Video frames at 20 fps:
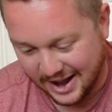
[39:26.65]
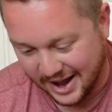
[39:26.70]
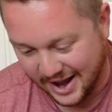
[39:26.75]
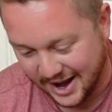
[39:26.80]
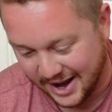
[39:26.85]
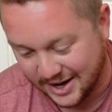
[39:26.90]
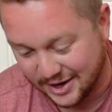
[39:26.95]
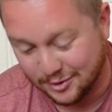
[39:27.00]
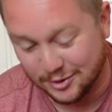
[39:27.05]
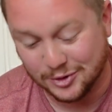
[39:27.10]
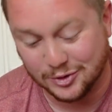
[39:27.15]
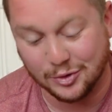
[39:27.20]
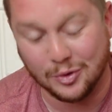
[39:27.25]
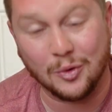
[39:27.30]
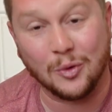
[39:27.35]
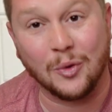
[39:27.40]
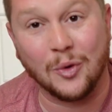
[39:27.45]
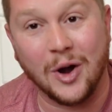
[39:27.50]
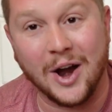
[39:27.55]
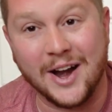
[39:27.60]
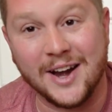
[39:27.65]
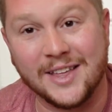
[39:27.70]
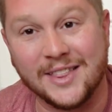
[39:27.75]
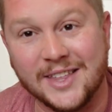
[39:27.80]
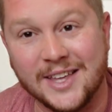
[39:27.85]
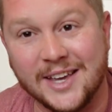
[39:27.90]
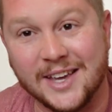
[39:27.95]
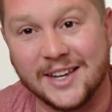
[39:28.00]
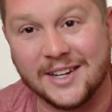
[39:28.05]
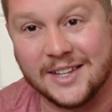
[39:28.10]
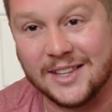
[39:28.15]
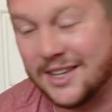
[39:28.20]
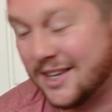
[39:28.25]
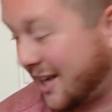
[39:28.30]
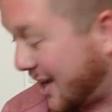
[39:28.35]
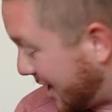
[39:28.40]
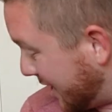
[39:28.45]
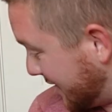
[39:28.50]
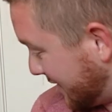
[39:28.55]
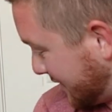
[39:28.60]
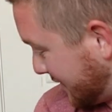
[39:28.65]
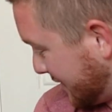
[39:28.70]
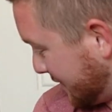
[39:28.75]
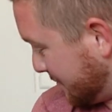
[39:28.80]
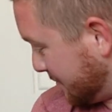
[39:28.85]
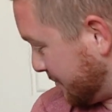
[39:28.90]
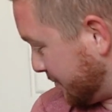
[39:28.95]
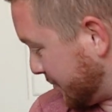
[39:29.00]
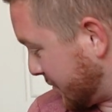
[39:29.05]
And it was right in the end of the case.